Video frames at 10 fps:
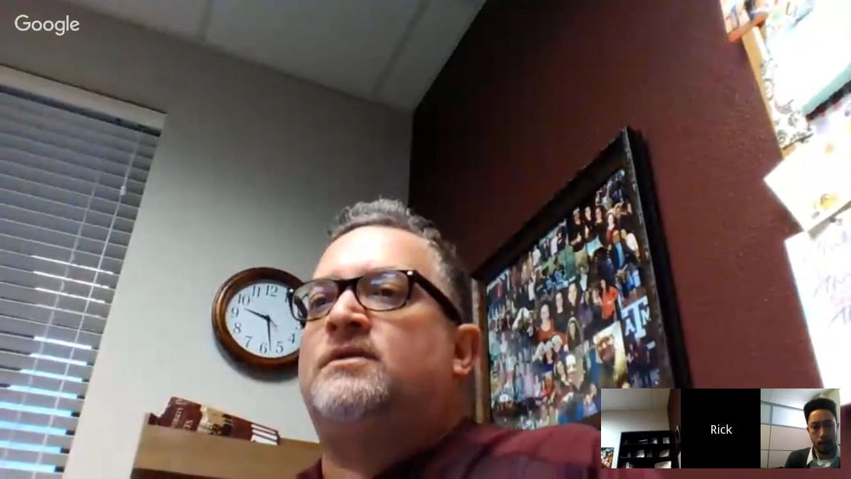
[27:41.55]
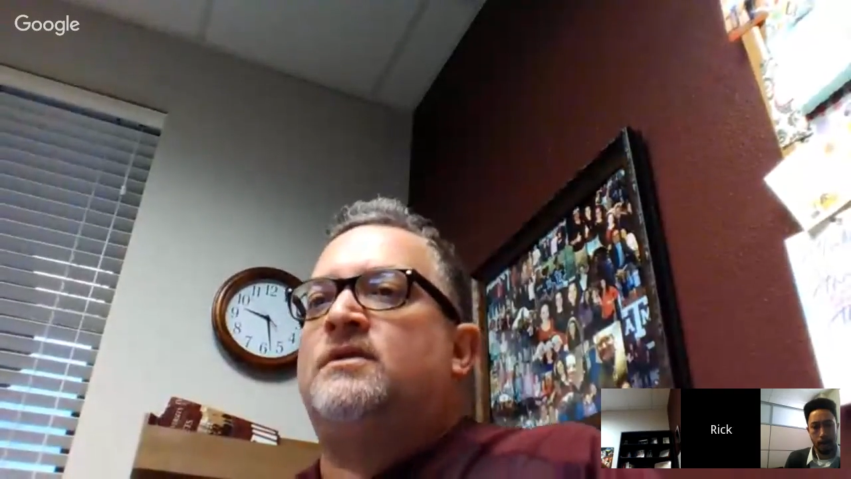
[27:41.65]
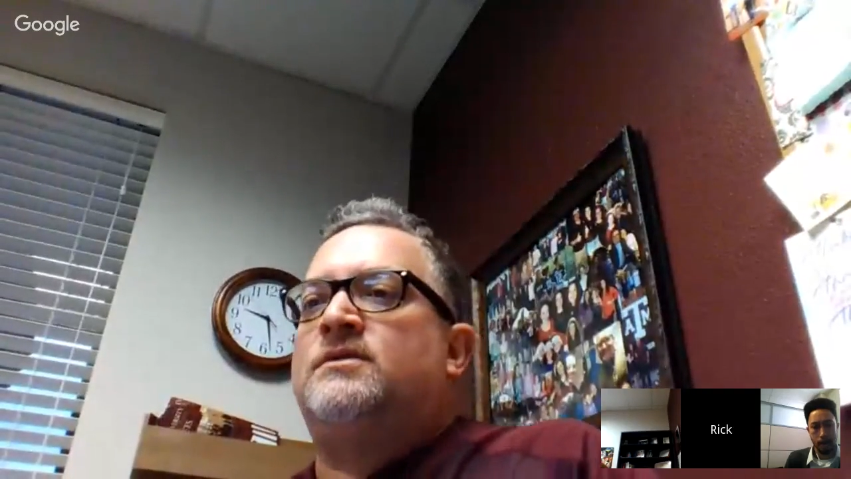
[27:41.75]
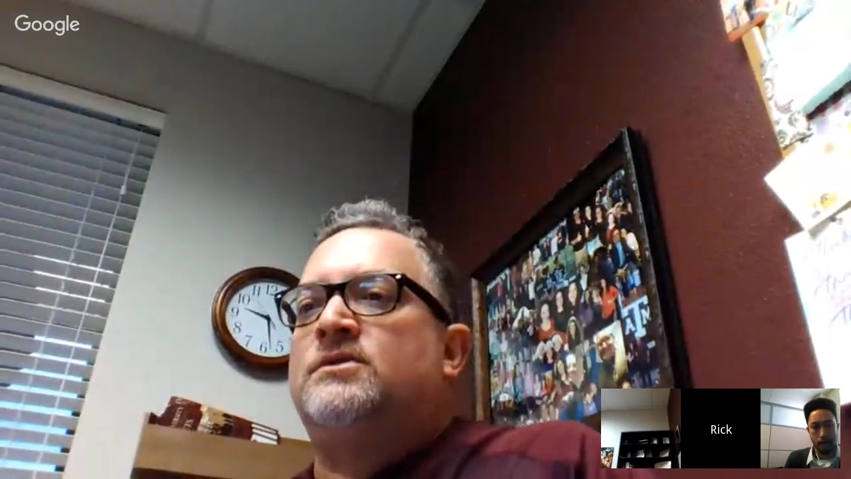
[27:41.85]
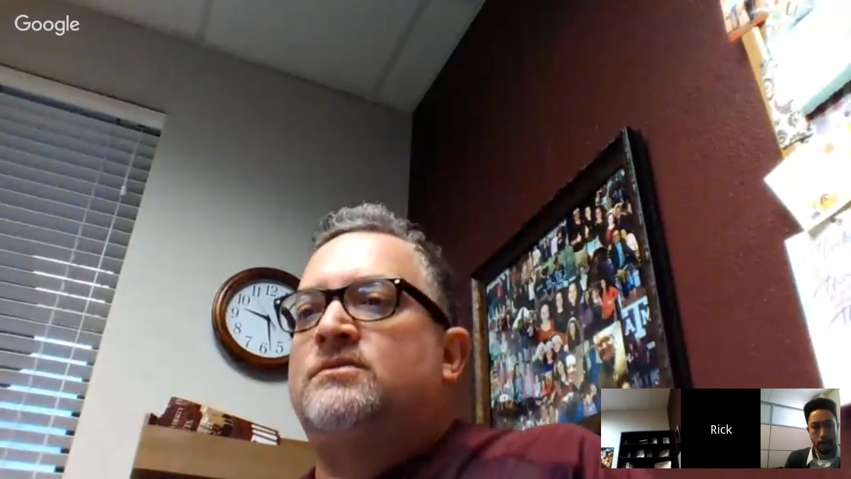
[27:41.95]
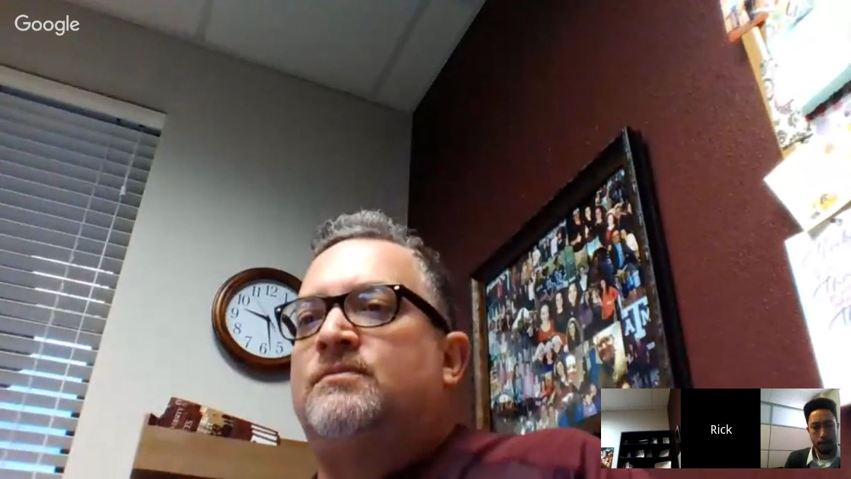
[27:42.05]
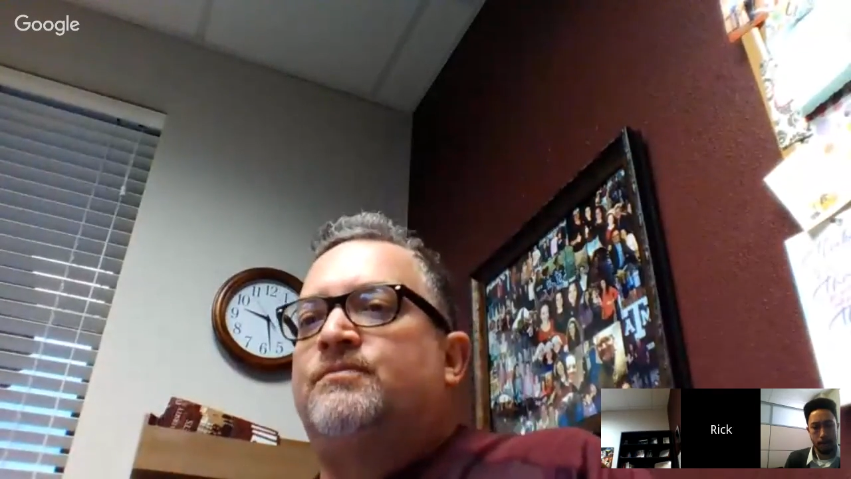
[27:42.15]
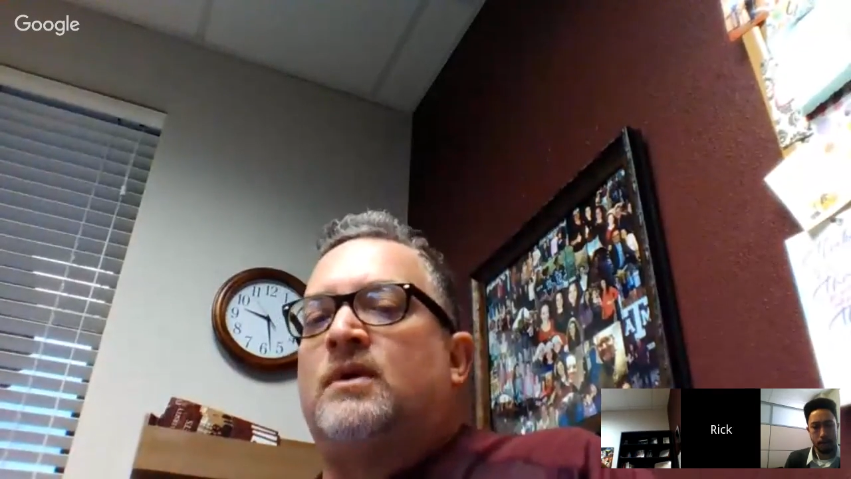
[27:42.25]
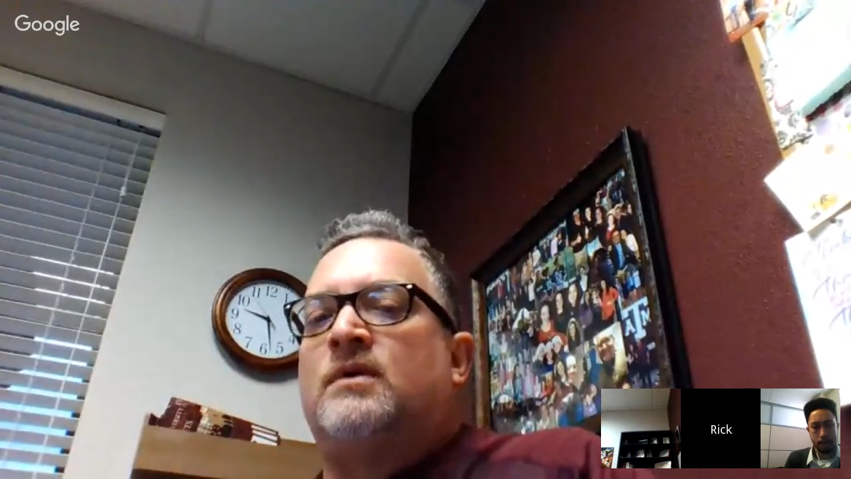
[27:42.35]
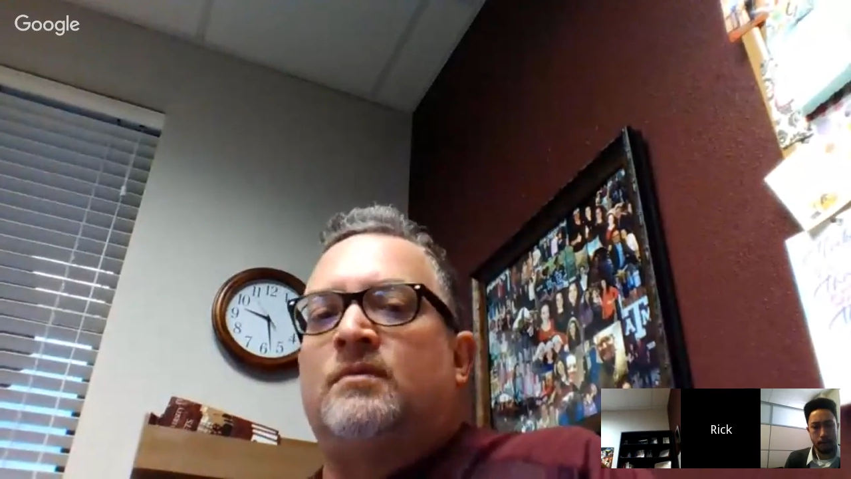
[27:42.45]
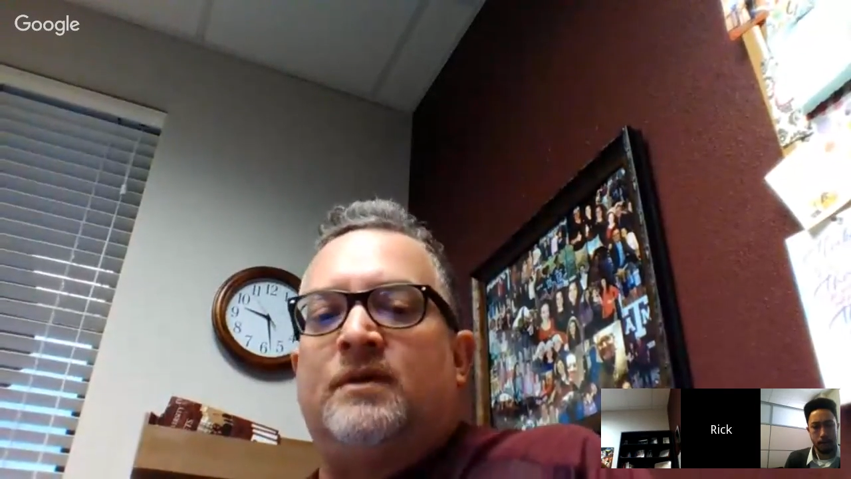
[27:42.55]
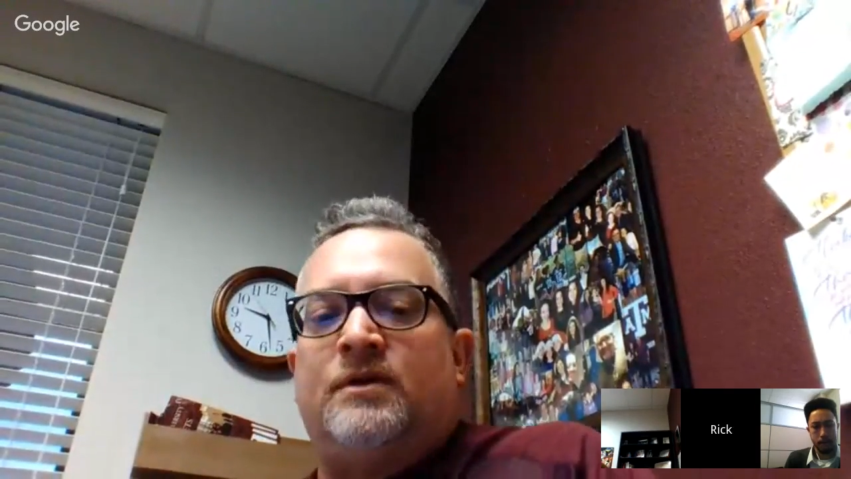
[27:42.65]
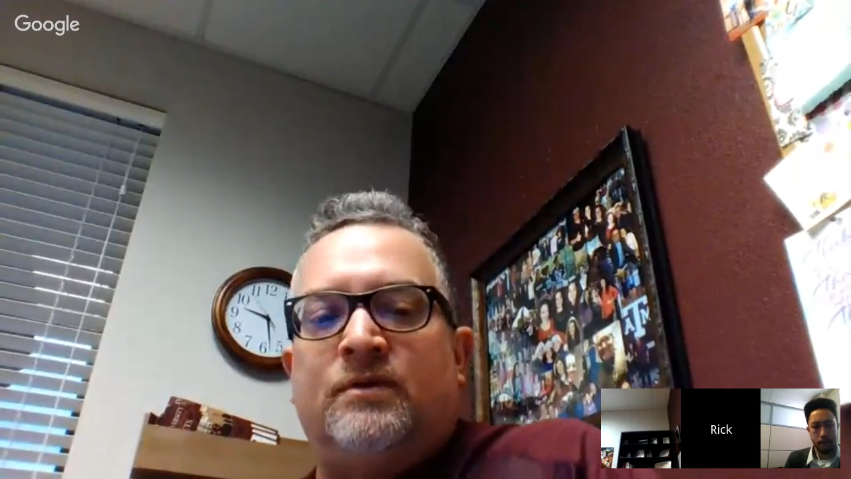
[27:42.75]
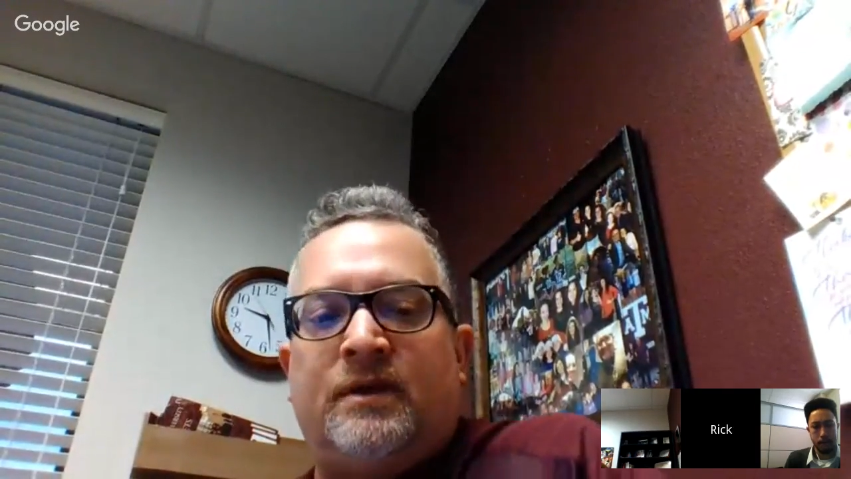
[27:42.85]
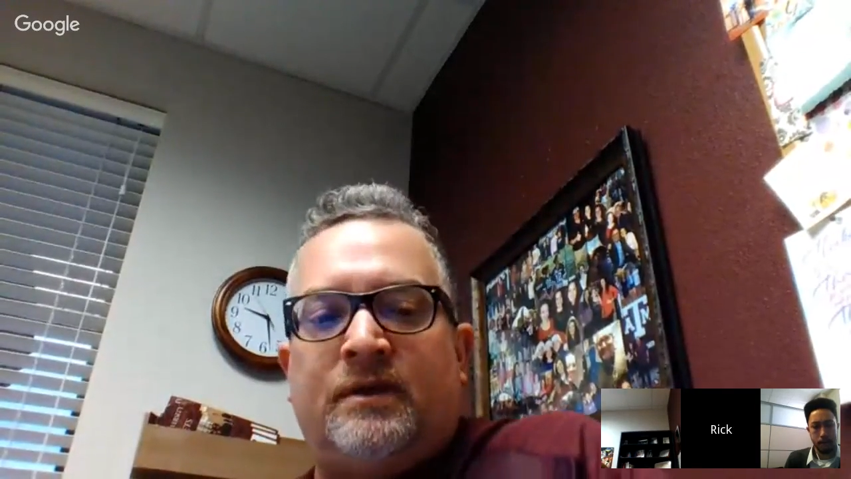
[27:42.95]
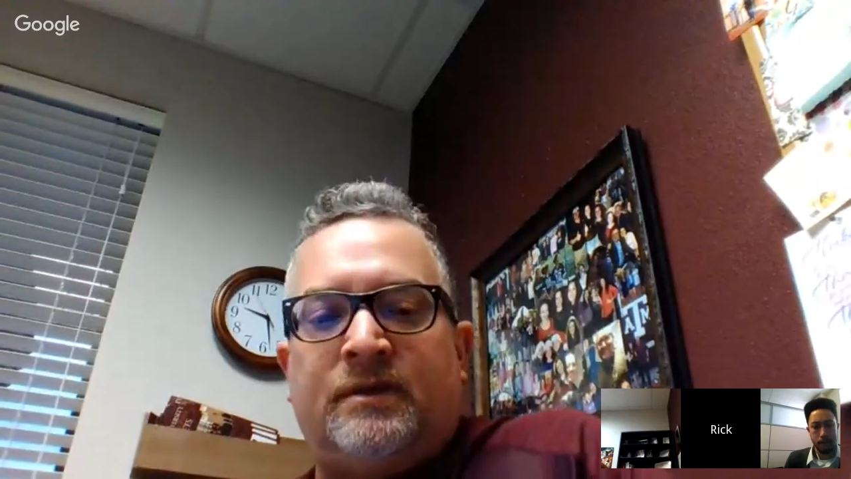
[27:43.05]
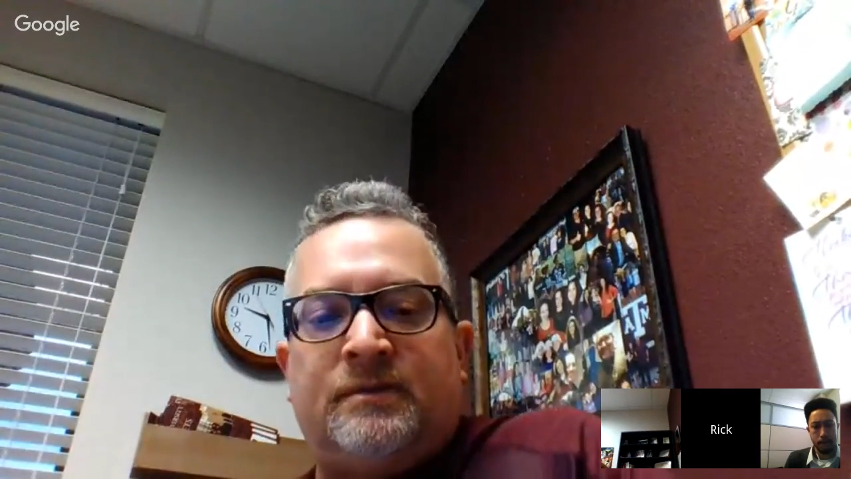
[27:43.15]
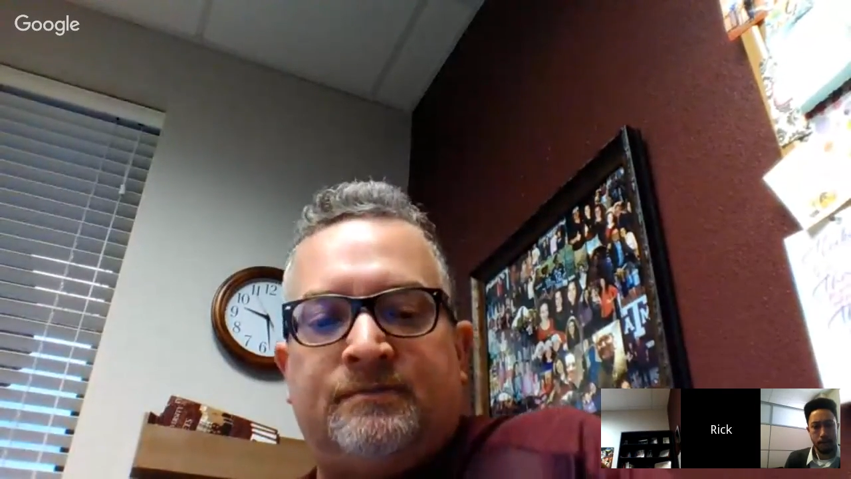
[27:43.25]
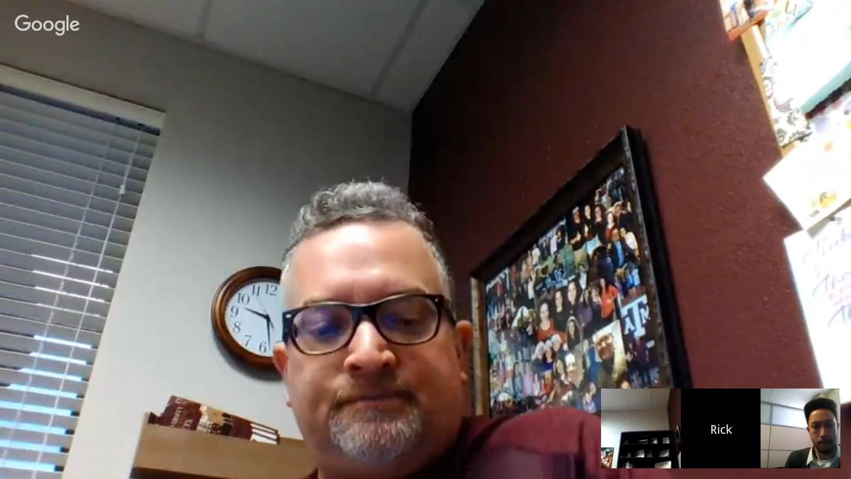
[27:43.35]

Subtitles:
to probably do a